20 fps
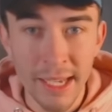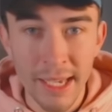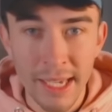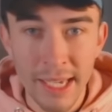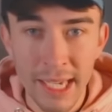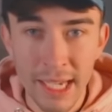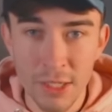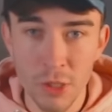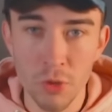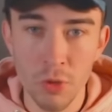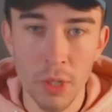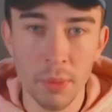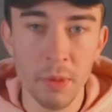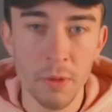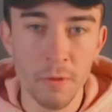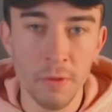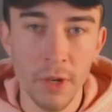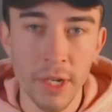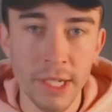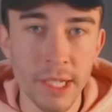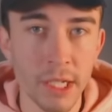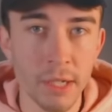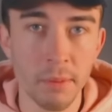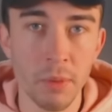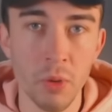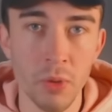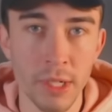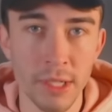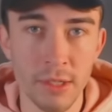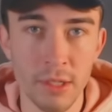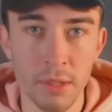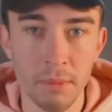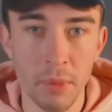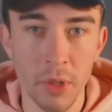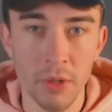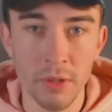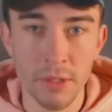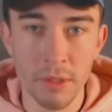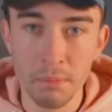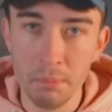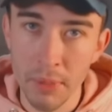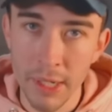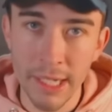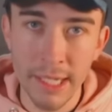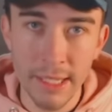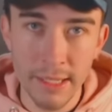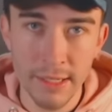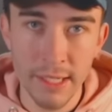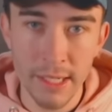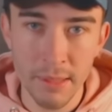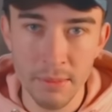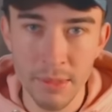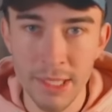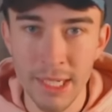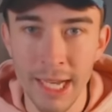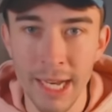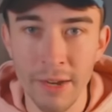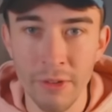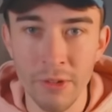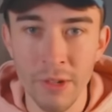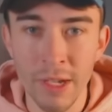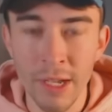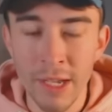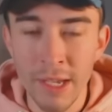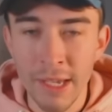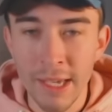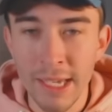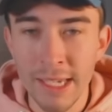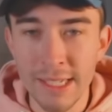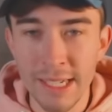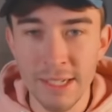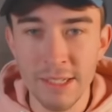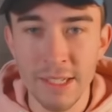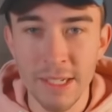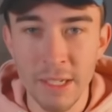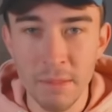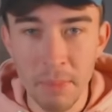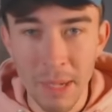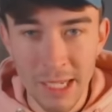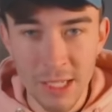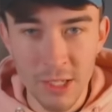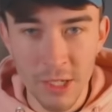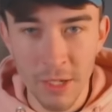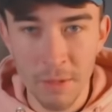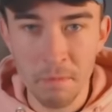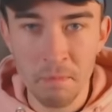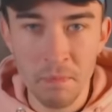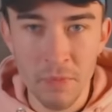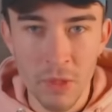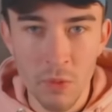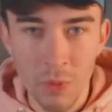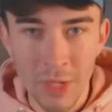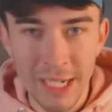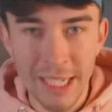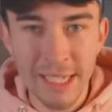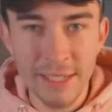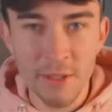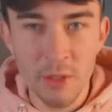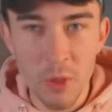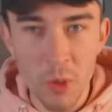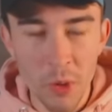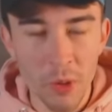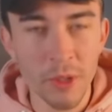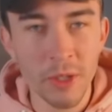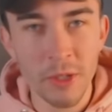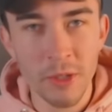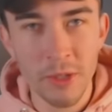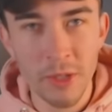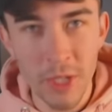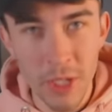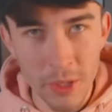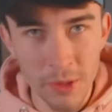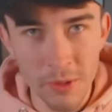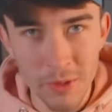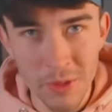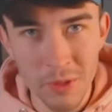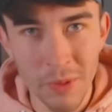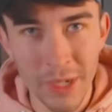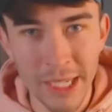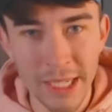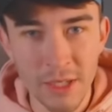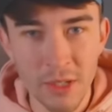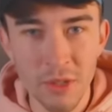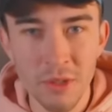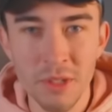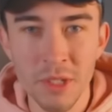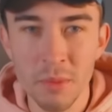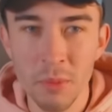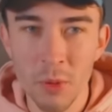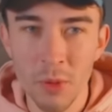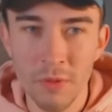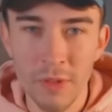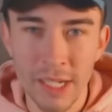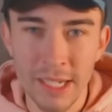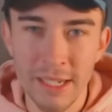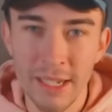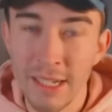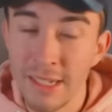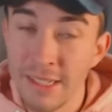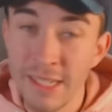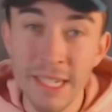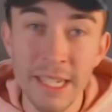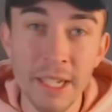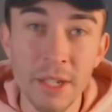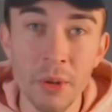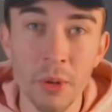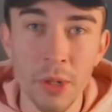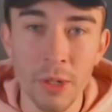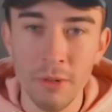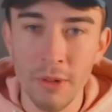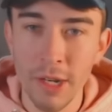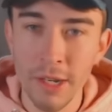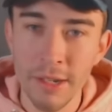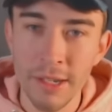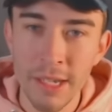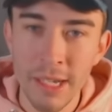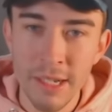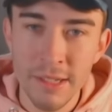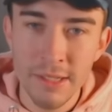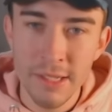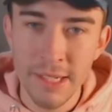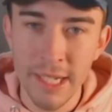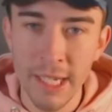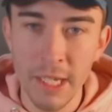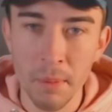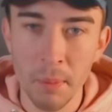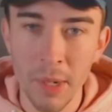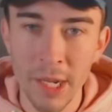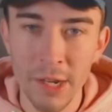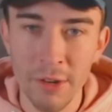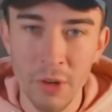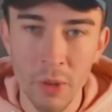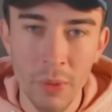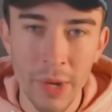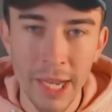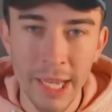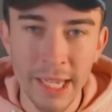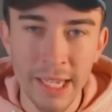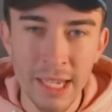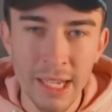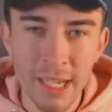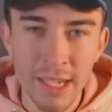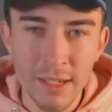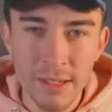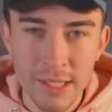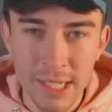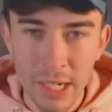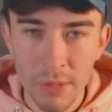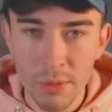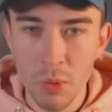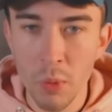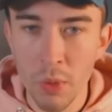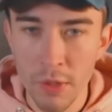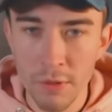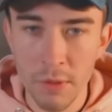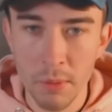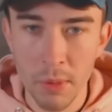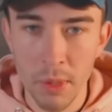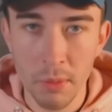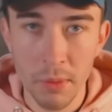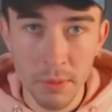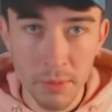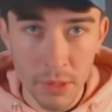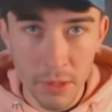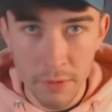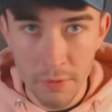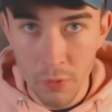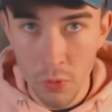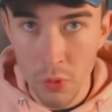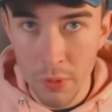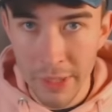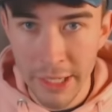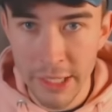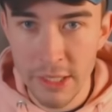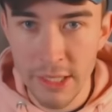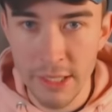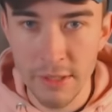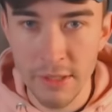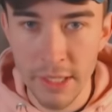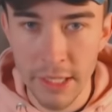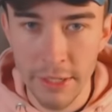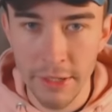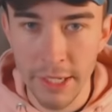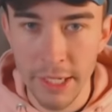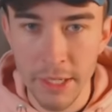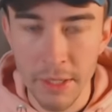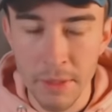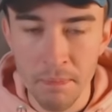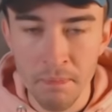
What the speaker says: He has trouble finding a ball into the box and breaking teams down. He's actually better when he's not used, when he's used as more of like a decoy run to take a player away. So that was one of the problems for Manchester United.